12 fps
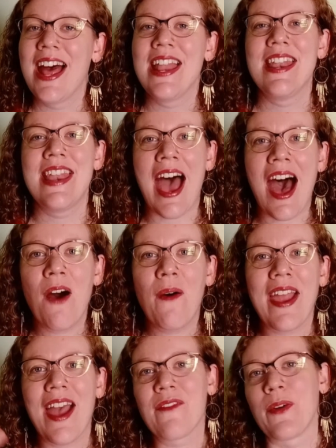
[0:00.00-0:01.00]
now
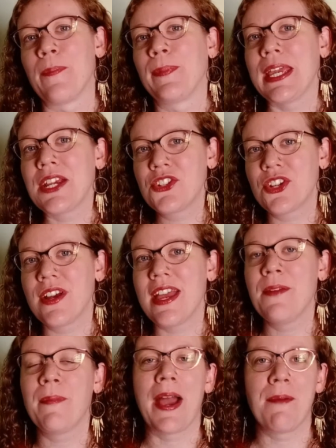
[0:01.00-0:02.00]
I have a picture
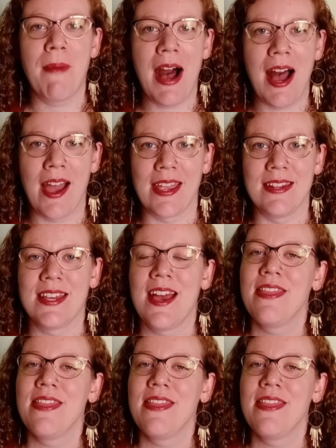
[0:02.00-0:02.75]
in my mind